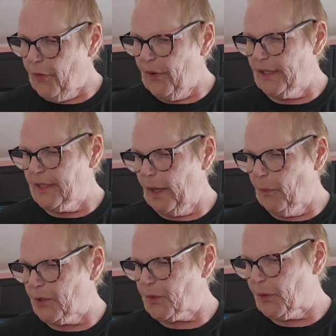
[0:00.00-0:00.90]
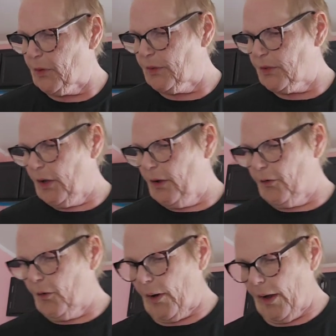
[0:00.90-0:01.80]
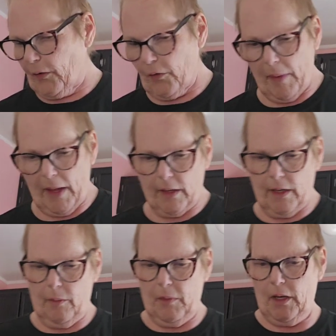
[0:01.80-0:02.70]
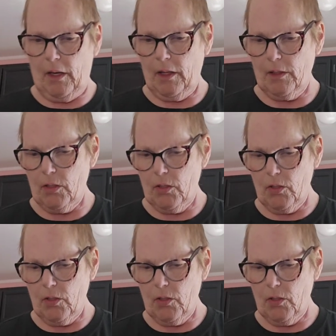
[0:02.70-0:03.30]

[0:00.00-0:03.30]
3 tablespoons of ground macadamia nuts.